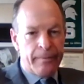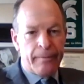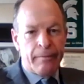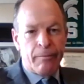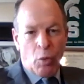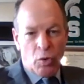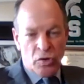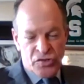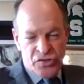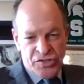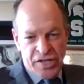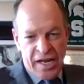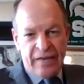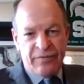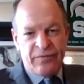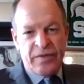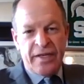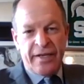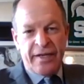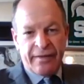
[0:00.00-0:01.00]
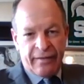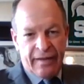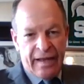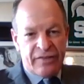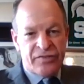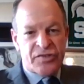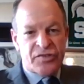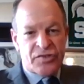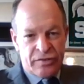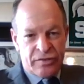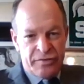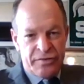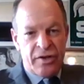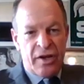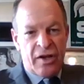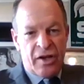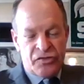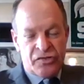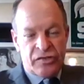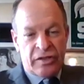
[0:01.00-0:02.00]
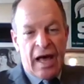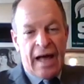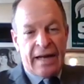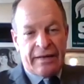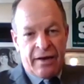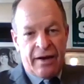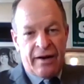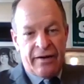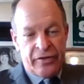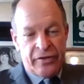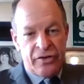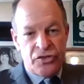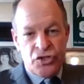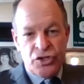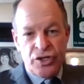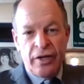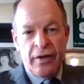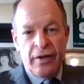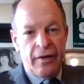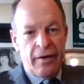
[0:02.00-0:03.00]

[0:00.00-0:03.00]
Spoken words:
more safety and less slot coverage.